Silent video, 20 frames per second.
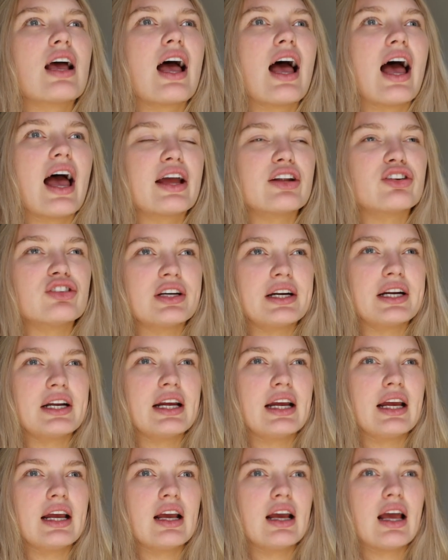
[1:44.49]

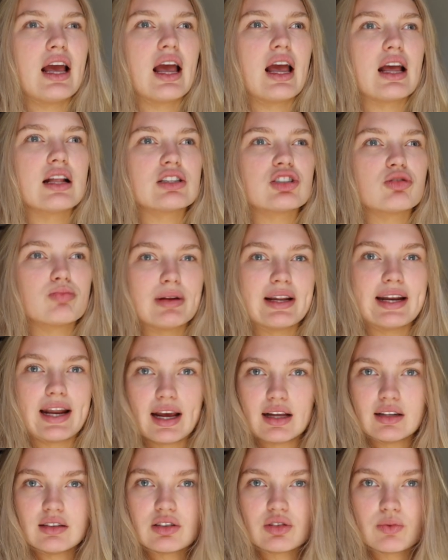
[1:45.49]
hydrating and split
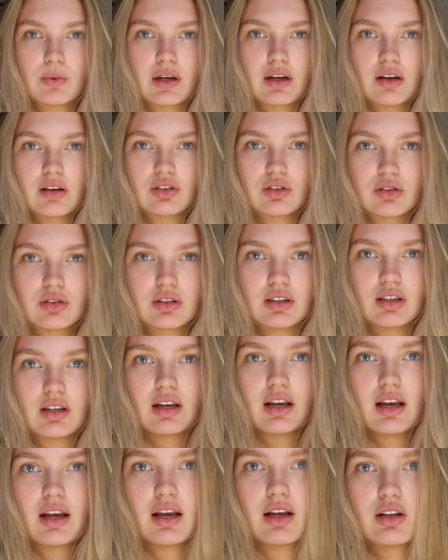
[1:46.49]
ends because
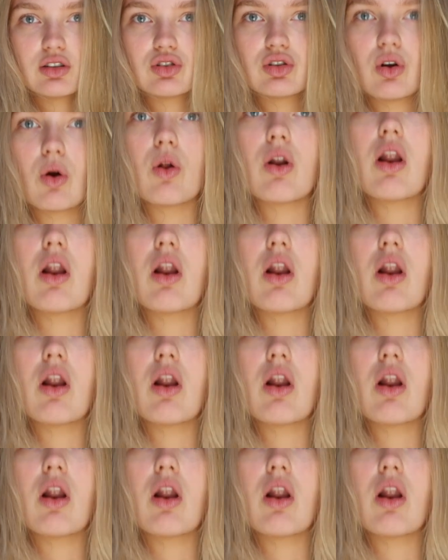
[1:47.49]
it's so